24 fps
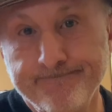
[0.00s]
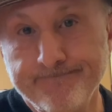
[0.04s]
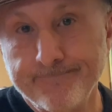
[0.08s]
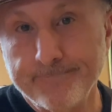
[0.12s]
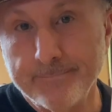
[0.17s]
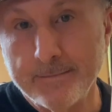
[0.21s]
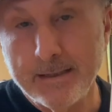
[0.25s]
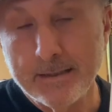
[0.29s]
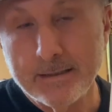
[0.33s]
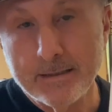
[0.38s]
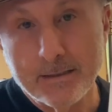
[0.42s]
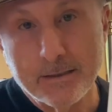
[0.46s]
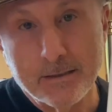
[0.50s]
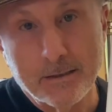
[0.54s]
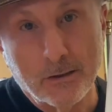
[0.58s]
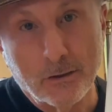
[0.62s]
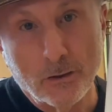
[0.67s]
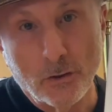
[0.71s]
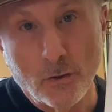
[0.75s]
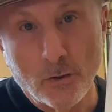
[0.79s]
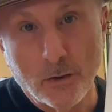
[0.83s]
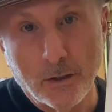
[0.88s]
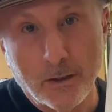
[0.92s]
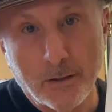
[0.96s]
this is the
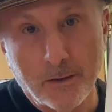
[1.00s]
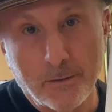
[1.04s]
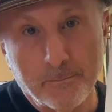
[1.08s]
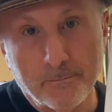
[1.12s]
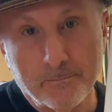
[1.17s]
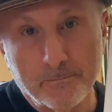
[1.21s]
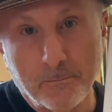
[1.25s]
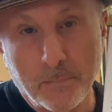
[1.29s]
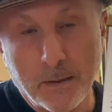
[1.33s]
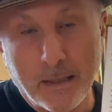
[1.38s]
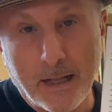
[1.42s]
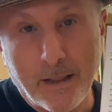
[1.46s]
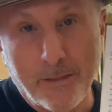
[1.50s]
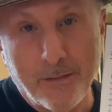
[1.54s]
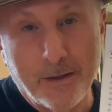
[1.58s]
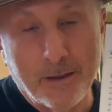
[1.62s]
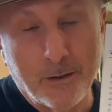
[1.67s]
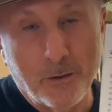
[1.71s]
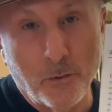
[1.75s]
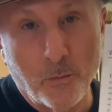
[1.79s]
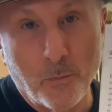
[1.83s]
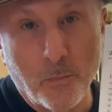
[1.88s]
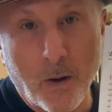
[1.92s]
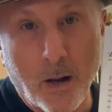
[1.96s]
look, but I
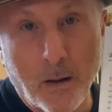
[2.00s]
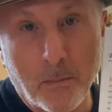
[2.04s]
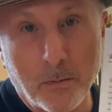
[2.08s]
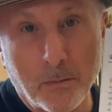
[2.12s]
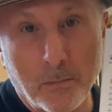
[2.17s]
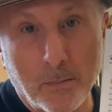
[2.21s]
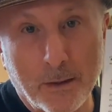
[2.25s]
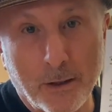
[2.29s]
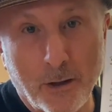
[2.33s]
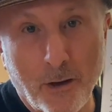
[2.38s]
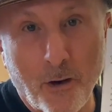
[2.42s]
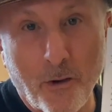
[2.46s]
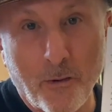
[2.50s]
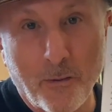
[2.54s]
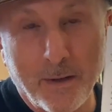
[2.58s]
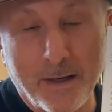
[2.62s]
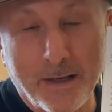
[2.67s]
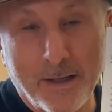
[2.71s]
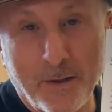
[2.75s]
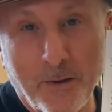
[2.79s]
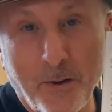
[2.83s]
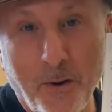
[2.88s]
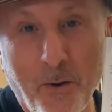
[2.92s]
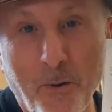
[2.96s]
think you probably already
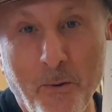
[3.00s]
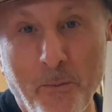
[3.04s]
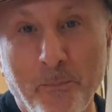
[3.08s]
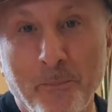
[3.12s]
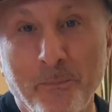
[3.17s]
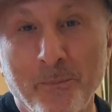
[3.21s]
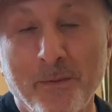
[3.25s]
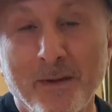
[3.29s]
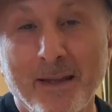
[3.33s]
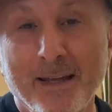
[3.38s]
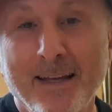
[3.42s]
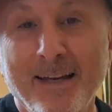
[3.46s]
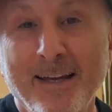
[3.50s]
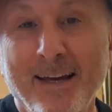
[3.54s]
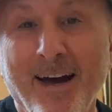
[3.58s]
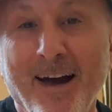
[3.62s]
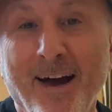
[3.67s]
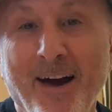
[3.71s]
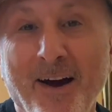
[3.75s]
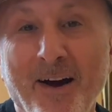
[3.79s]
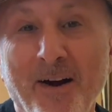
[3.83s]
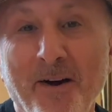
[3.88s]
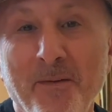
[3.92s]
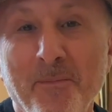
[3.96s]
know.
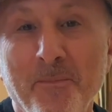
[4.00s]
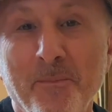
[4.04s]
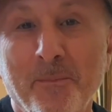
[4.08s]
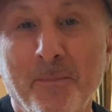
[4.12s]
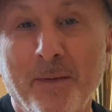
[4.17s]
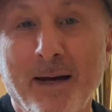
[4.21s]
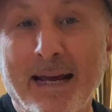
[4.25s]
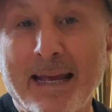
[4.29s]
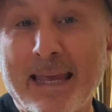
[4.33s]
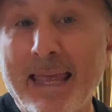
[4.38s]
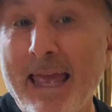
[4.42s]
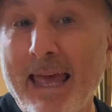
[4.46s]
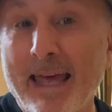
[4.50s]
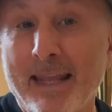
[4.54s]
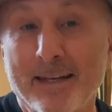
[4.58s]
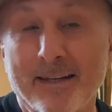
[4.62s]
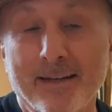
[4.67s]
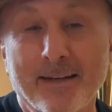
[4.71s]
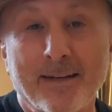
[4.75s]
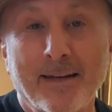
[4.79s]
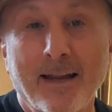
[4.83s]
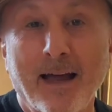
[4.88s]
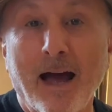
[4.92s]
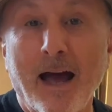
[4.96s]
Again,
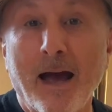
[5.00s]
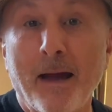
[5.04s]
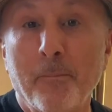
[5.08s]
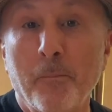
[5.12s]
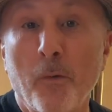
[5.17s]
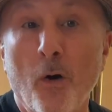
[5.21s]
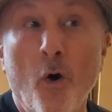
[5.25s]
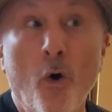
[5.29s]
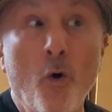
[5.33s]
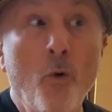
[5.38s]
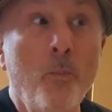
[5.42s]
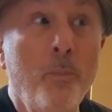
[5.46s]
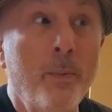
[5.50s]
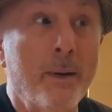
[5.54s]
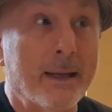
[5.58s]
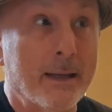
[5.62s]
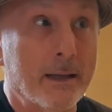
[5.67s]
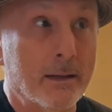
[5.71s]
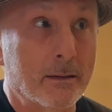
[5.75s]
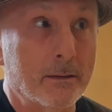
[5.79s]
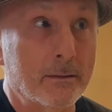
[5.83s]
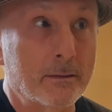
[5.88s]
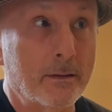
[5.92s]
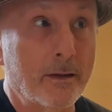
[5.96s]
I'm
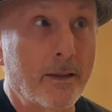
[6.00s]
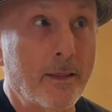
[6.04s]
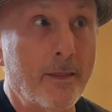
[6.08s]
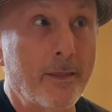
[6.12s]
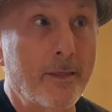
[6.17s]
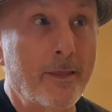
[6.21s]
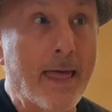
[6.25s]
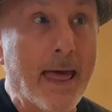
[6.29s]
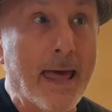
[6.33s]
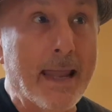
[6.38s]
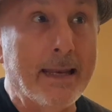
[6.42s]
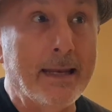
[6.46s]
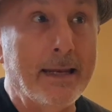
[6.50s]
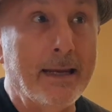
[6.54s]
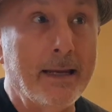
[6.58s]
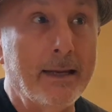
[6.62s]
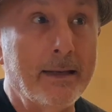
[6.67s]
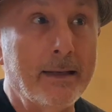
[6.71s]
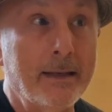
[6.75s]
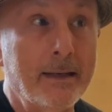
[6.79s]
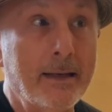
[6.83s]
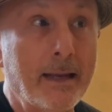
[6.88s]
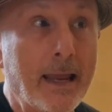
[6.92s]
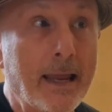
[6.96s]
hoping that
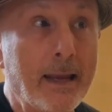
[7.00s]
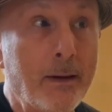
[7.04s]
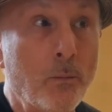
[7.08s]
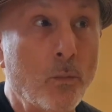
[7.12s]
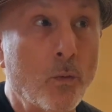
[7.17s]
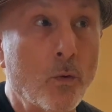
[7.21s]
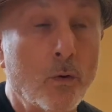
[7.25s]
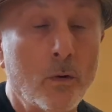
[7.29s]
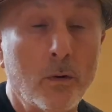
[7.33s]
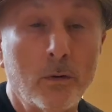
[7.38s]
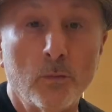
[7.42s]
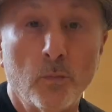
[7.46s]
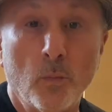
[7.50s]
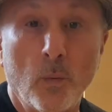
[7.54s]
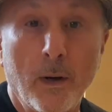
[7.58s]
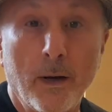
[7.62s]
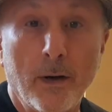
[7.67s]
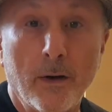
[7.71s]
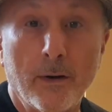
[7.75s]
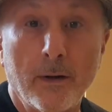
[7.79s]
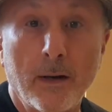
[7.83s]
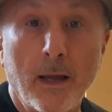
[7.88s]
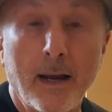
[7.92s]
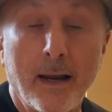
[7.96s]
in a world
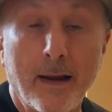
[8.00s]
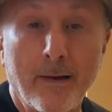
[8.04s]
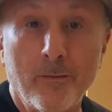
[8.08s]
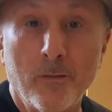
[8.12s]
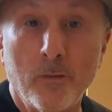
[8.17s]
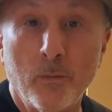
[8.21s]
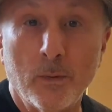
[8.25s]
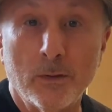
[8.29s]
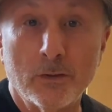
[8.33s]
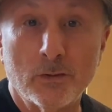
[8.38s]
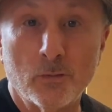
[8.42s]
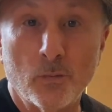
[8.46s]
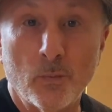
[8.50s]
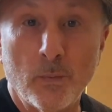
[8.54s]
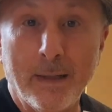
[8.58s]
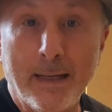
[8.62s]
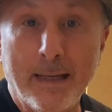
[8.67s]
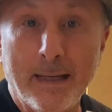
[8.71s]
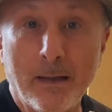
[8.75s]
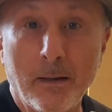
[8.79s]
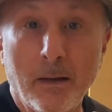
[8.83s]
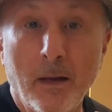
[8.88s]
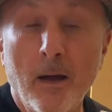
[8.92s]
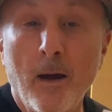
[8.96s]
where not everyone's
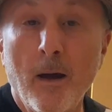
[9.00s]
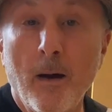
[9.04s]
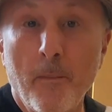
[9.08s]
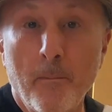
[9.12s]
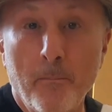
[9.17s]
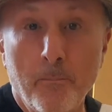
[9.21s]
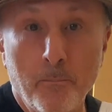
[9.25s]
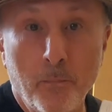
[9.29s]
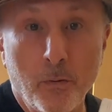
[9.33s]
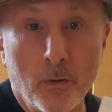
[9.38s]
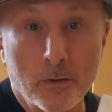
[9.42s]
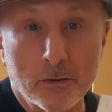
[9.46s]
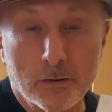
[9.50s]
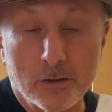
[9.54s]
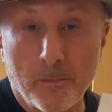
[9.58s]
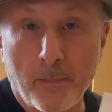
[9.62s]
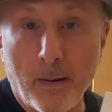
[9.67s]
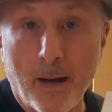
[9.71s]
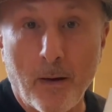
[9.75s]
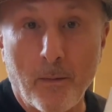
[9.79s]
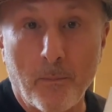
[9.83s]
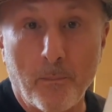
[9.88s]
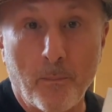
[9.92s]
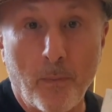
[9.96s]
reading books
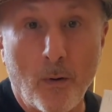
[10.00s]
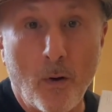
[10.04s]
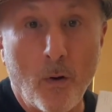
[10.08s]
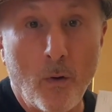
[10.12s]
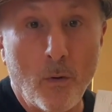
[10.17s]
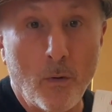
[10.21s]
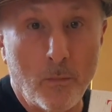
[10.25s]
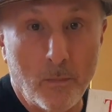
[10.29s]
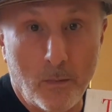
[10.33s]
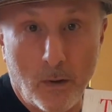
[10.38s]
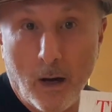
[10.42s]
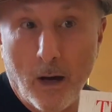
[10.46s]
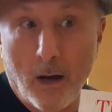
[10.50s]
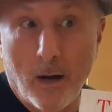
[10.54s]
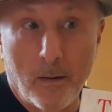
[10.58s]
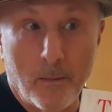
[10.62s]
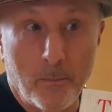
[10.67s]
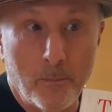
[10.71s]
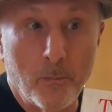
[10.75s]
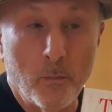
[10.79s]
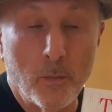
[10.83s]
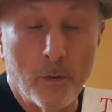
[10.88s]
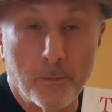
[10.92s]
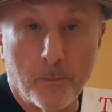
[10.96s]
about
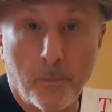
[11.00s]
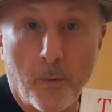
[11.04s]
with